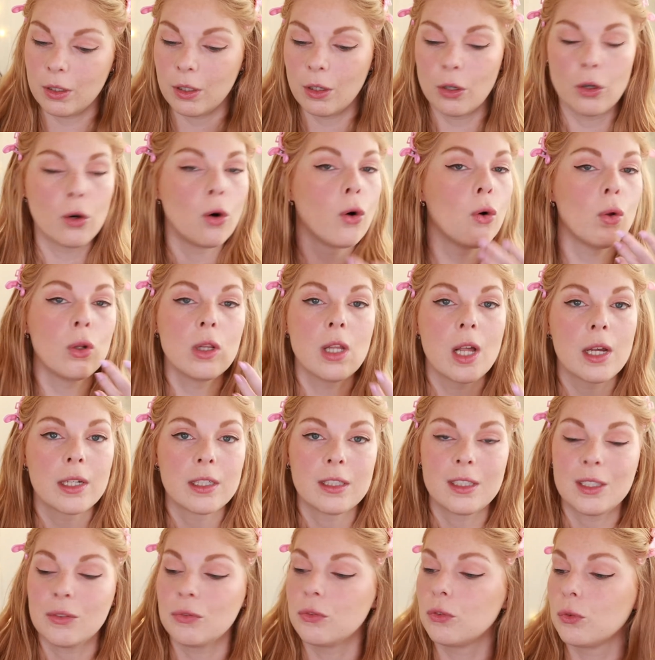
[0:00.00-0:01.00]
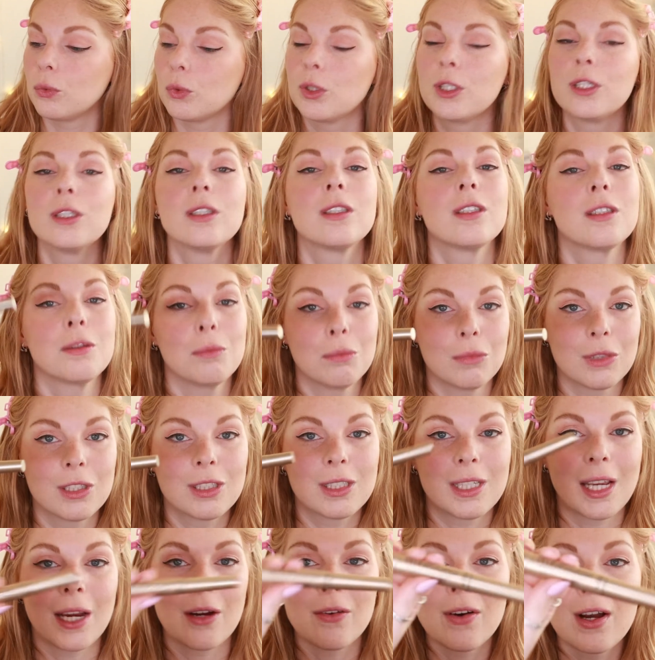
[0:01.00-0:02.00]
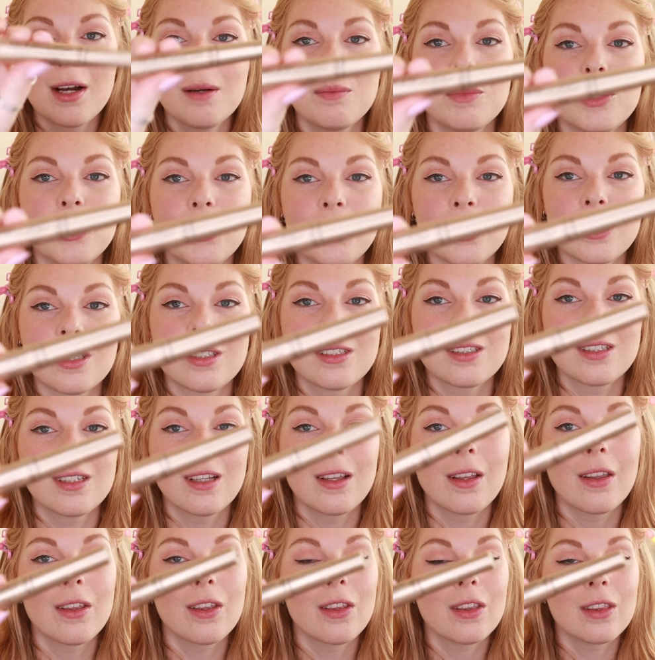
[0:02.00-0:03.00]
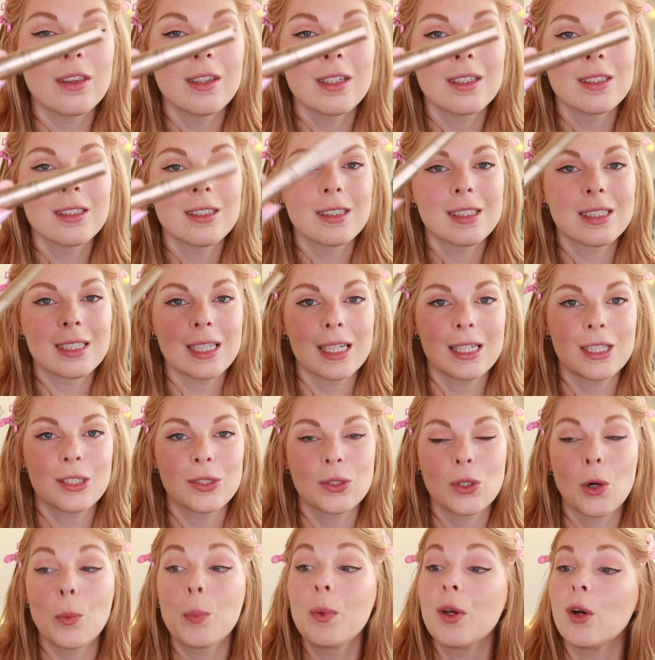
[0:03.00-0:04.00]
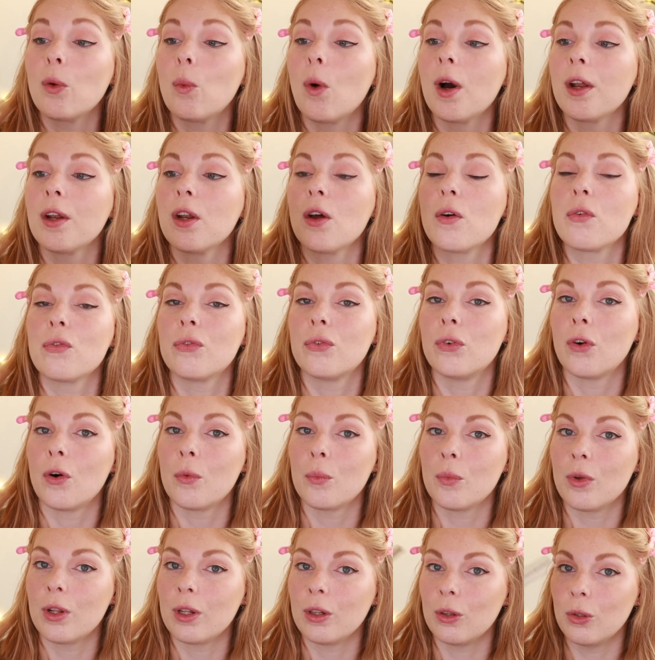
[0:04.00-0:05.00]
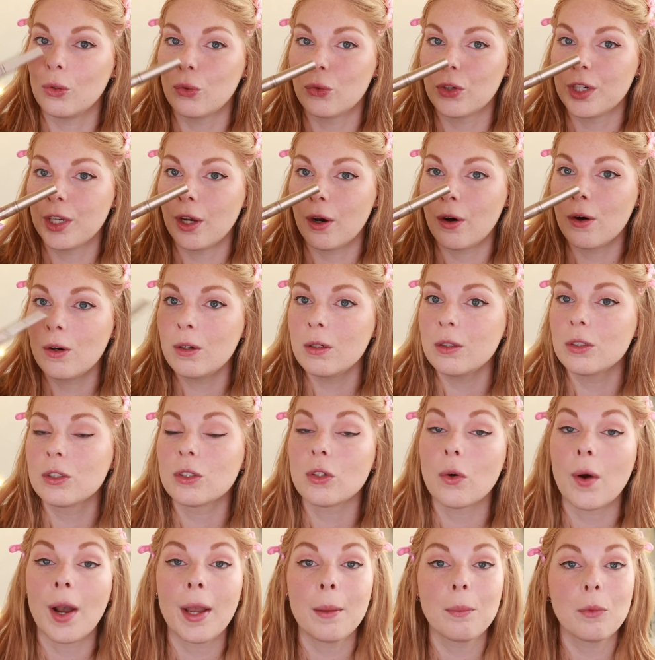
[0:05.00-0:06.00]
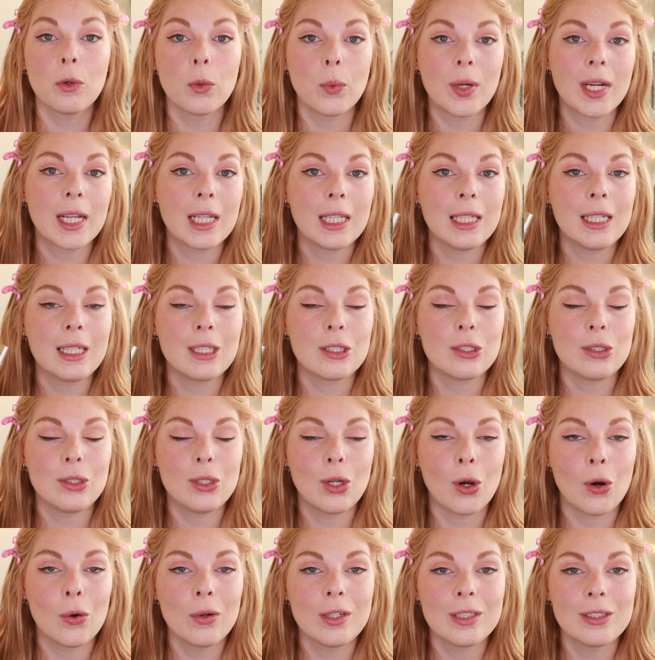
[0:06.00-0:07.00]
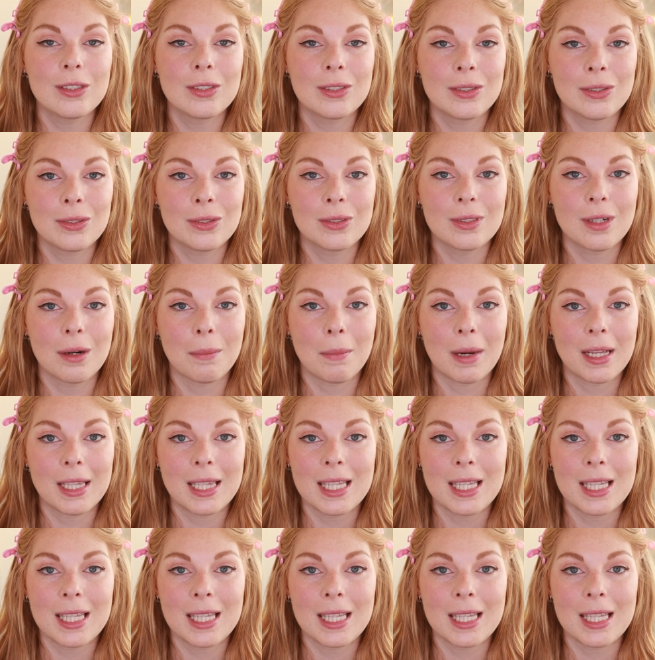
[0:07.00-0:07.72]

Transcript: a whole lot of different words, mascara, but just the telescopic one from L'Oreal. So I'm quickly going to do my